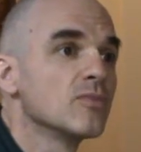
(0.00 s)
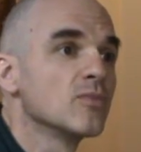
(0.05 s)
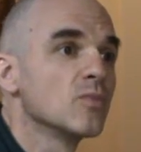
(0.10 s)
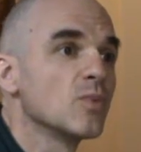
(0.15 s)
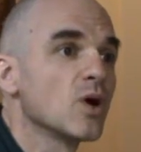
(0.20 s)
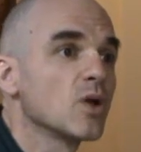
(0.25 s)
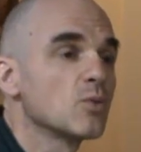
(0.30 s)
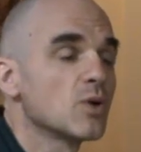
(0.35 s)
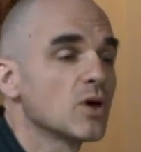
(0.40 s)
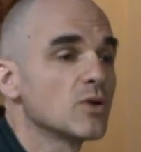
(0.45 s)

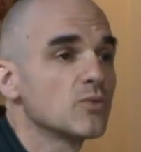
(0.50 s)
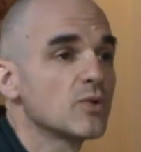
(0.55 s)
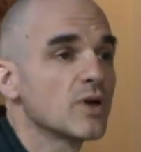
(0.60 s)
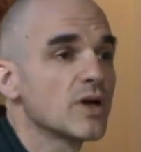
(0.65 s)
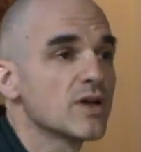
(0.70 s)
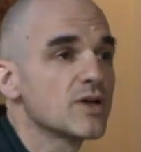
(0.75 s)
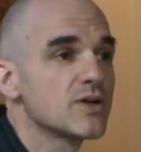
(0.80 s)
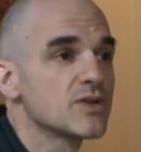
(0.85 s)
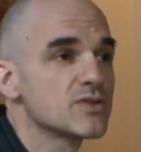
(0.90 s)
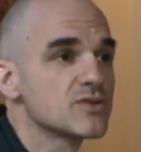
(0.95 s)
Well, one
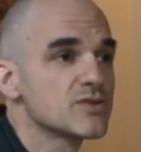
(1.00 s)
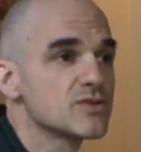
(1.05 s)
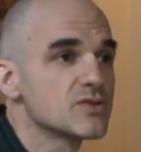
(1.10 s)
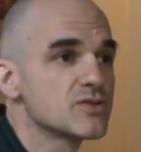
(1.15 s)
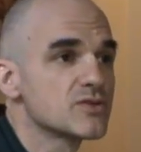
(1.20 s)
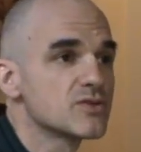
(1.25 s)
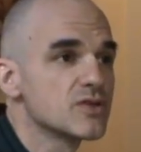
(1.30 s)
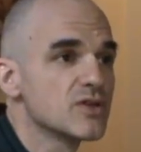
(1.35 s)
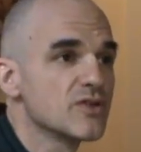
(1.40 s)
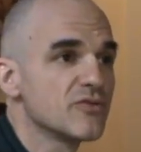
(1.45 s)
way
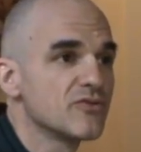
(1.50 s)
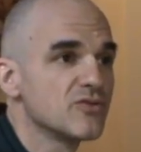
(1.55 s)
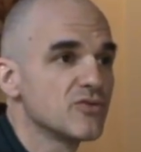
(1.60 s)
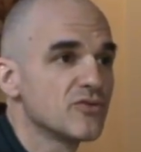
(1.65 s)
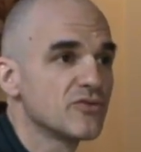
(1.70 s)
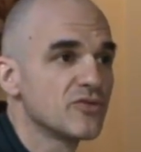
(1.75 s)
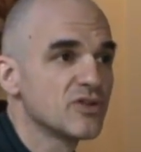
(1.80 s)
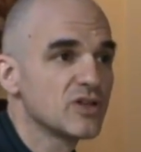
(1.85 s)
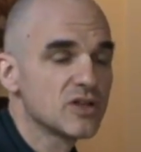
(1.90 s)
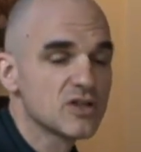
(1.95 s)
is if you're
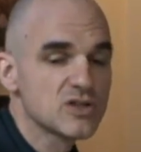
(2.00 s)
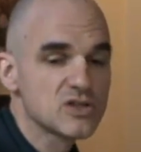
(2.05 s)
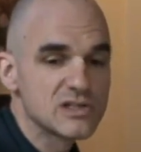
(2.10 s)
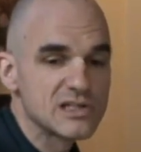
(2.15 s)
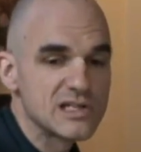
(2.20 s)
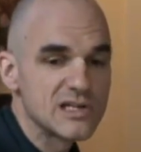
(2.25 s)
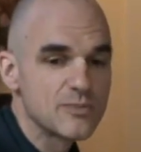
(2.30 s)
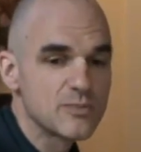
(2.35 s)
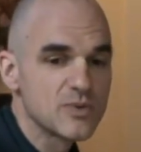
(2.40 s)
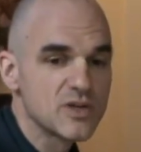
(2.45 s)
feeling
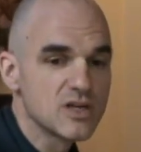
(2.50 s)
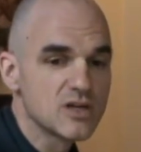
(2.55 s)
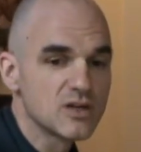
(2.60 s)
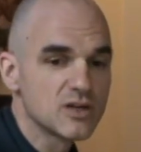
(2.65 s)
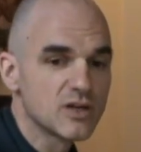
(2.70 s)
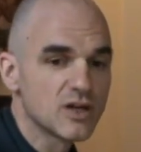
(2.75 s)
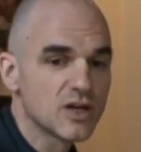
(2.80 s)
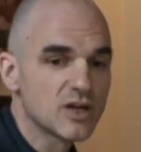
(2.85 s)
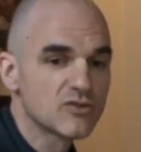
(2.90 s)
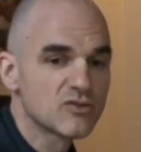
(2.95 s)
sleepy
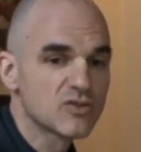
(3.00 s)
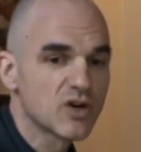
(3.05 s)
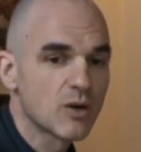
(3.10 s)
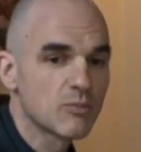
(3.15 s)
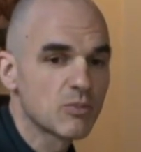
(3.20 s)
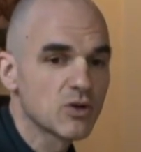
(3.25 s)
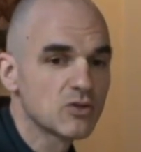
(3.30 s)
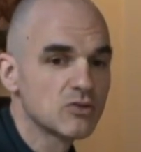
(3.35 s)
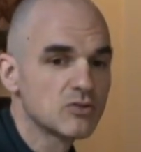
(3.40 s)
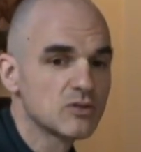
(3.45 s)
and
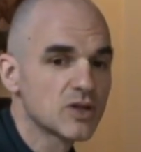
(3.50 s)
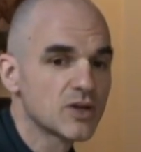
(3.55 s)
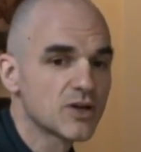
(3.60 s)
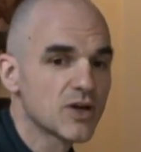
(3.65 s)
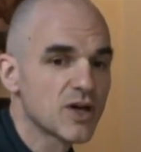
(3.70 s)
Tamaguna